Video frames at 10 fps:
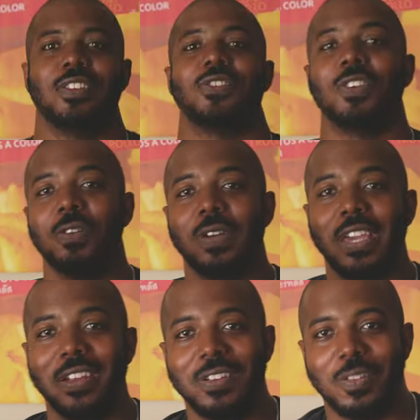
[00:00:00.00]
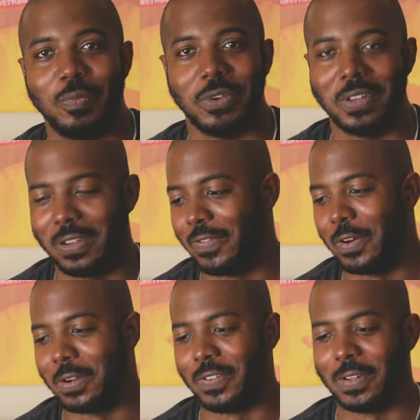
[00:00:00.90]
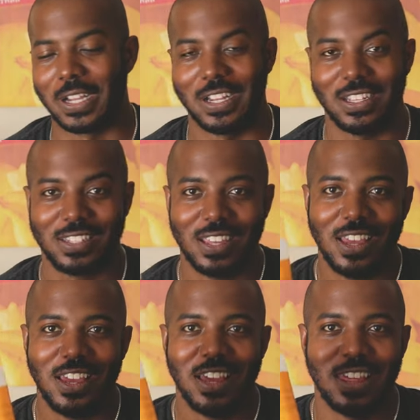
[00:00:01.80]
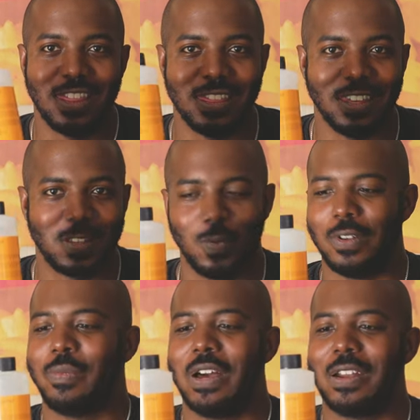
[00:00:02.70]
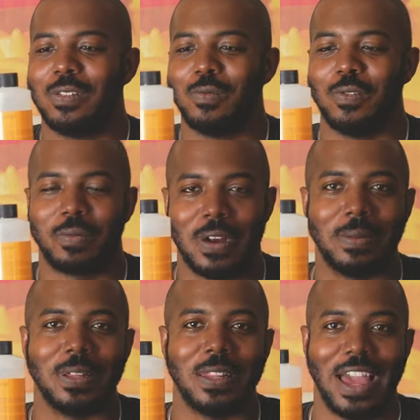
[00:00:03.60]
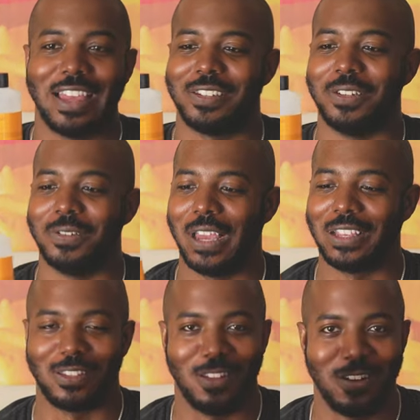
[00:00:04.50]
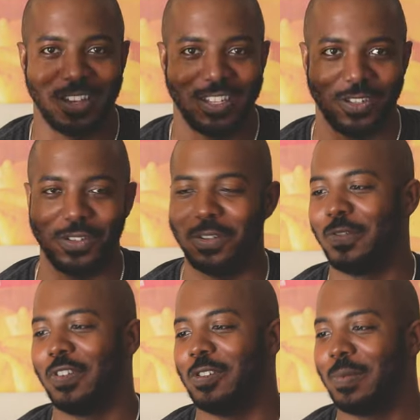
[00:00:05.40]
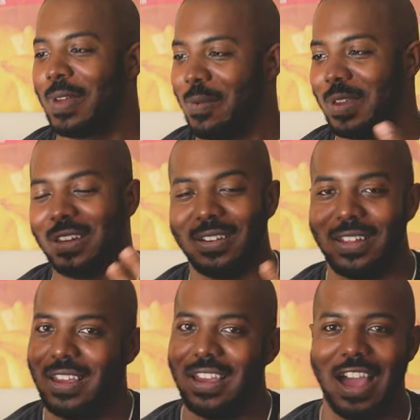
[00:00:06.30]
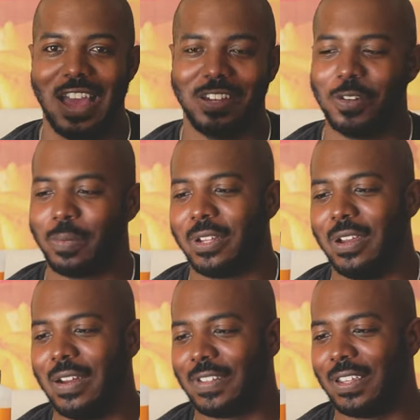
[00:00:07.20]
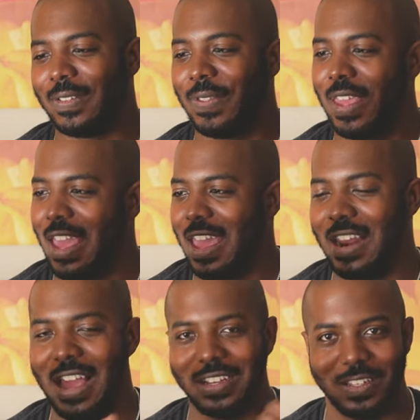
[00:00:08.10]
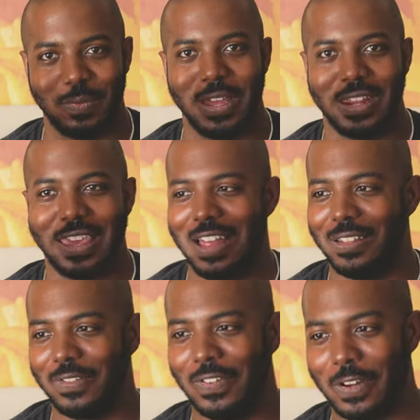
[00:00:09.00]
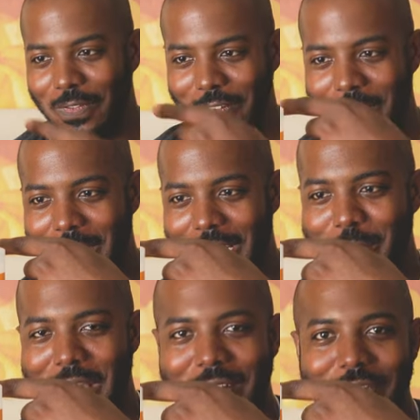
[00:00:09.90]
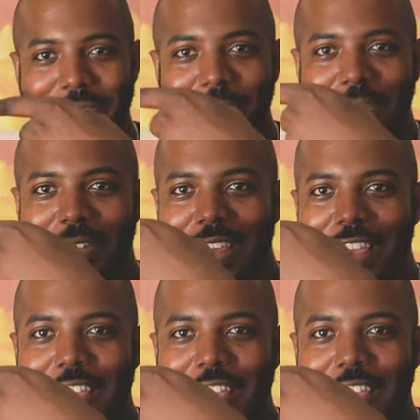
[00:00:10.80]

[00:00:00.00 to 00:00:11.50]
So here's the beauty of Photo-Flo, guys. This one bottle will probably last you as long as you shoot film. I mean, I shoot pretty often, and I just made a gallon of Photo-Flo, and I might have used